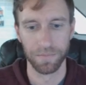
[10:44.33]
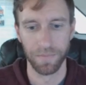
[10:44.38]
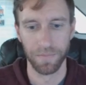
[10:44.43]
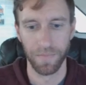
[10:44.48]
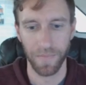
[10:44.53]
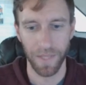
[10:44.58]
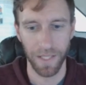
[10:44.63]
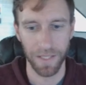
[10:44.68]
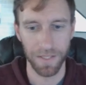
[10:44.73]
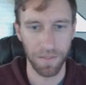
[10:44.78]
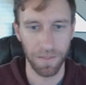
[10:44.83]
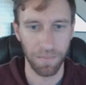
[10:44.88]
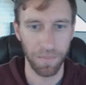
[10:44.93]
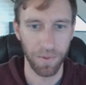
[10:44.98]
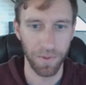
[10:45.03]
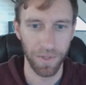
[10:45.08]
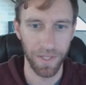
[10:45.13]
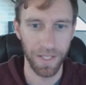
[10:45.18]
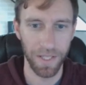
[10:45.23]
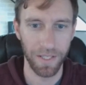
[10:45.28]
That's a
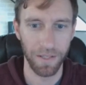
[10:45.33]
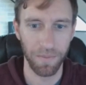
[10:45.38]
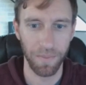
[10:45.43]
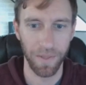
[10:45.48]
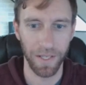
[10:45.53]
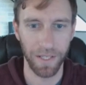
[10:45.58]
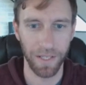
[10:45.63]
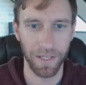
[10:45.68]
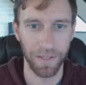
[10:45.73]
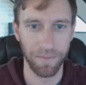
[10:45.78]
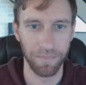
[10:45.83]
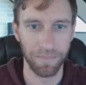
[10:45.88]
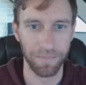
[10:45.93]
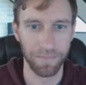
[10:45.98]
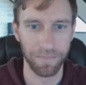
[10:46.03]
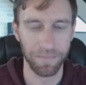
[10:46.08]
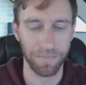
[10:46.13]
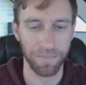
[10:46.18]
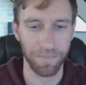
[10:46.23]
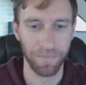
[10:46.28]
pretty good pickup.
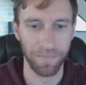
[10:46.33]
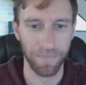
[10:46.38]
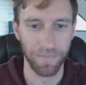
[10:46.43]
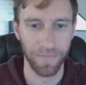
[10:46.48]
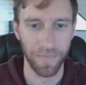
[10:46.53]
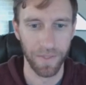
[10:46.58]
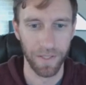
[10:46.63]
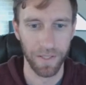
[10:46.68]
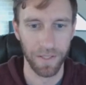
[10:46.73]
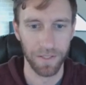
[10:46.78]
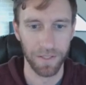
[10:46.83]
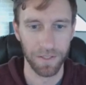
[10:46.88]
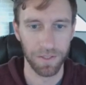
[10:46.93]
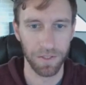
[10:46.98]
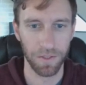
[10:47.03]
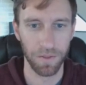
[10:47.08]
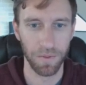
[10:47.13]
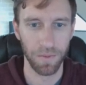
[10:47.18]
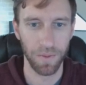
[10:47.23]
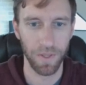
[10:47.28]

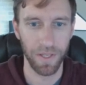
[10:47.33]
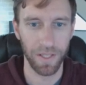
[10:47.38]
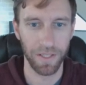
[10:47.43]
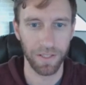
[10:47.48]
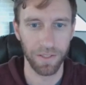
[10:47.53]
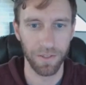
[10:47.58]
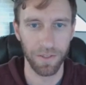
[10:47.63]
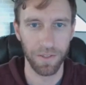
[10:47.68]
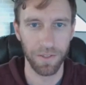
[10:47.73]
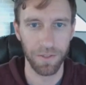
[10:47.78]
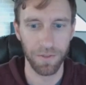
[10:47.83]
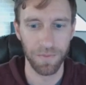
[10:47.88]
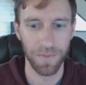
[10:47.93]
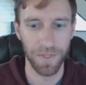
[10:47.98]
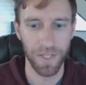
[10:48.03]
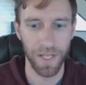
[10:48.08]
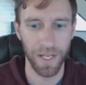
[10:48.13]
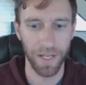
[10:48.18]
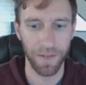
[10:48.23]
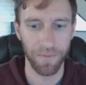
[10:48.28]
So we clear the
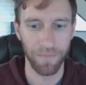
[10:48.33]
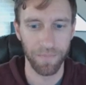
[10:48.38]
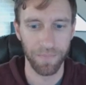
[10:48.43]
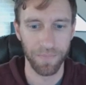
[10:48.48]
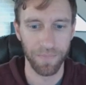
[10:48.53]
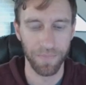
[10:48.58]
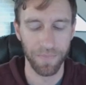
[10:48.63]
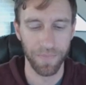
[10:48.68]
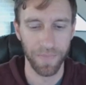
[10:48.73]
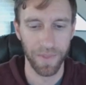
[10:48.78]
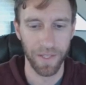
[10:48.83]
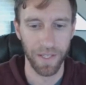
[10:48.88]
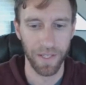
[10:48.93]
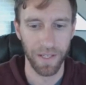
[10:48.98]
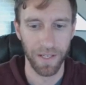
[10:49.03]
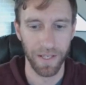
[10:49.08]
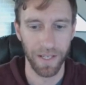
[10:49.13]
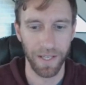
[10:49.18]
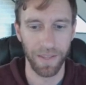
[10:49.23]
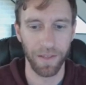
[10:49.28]
Doomsday.
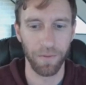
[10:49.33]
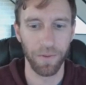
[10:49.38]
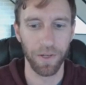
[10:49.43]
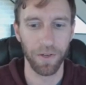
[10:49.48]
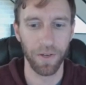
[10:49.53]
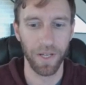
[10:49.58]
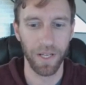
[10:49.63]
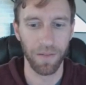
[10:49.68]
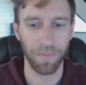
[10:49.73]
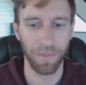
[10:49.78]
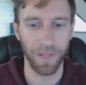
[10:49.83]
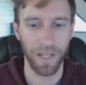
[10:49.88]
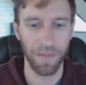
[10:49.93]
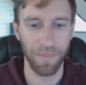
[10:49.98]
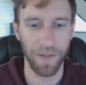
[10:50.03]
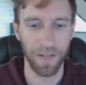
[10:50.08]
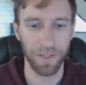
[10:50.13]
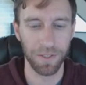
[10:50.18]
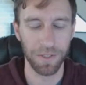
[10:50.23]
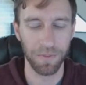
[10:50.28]
I think we go ahead and play a
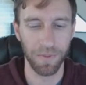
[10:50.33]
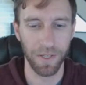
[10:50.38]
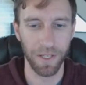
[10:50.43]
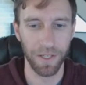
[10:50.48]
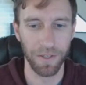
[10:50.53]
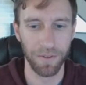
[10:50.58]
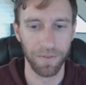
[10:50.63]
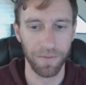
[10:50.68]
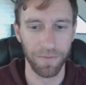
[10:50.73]
better tomorrow.